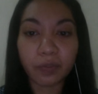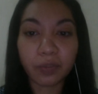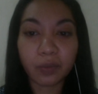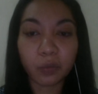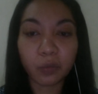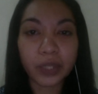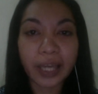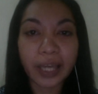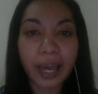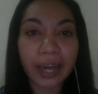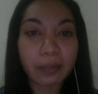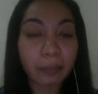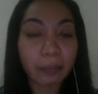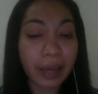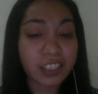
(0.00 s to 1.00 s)
we
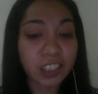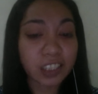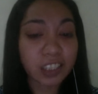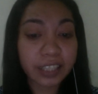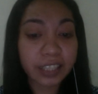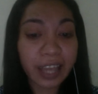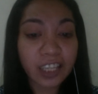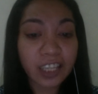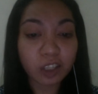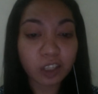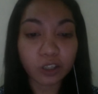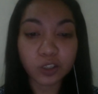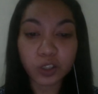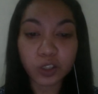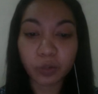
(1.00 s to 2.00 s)
had a master class
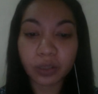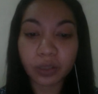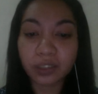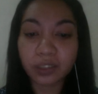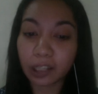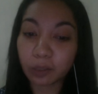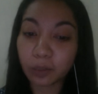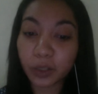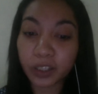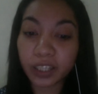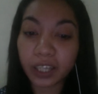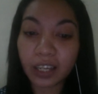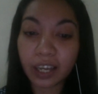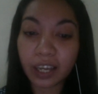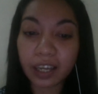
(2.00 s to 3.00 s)
on doing
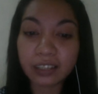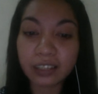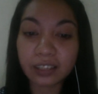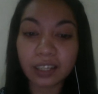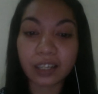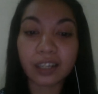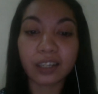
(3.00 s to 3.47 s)
networking and